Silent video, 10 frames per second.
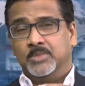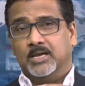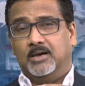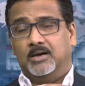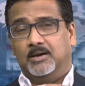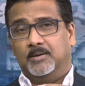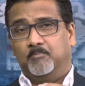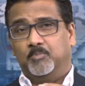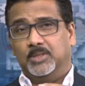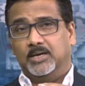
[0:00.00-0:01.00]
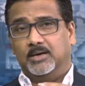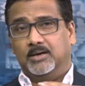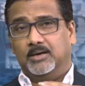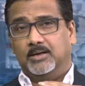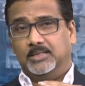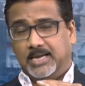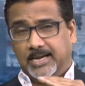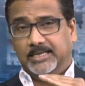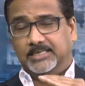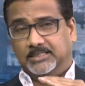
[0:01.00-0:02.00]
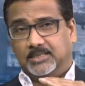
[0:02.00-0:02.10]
height